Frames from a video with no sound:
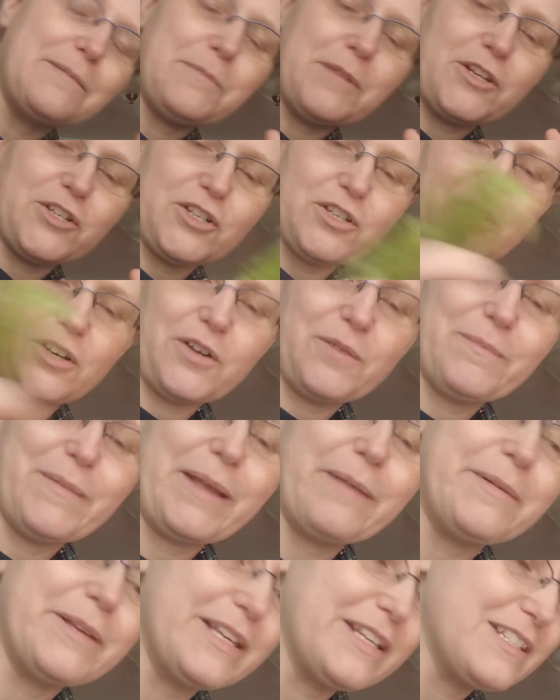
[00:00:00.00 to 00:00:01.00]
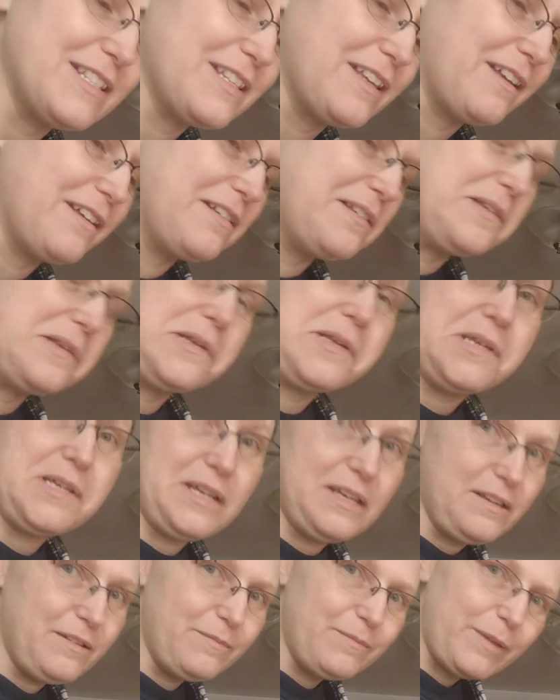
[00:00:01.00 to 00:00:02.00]
I'm not sure. Maybe
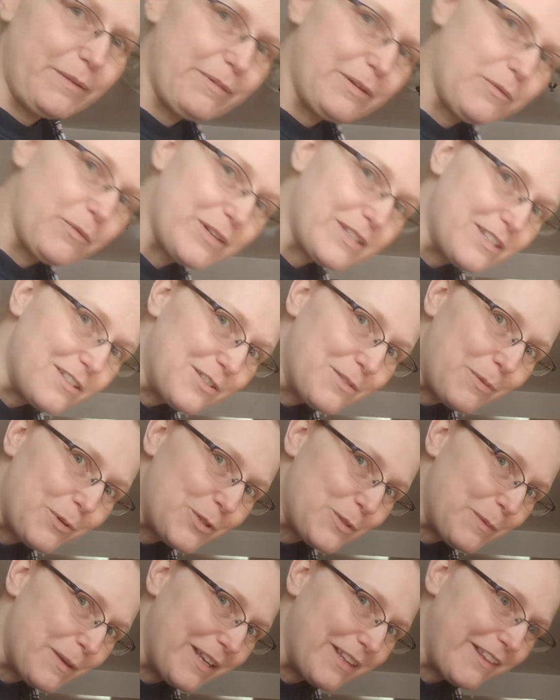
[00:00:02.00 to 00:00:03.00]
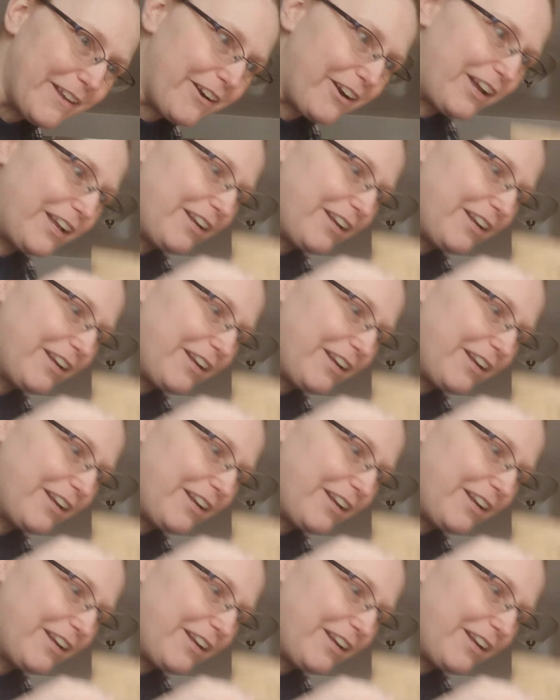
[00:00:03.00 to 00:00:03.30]
it wasn't supposed to be in there.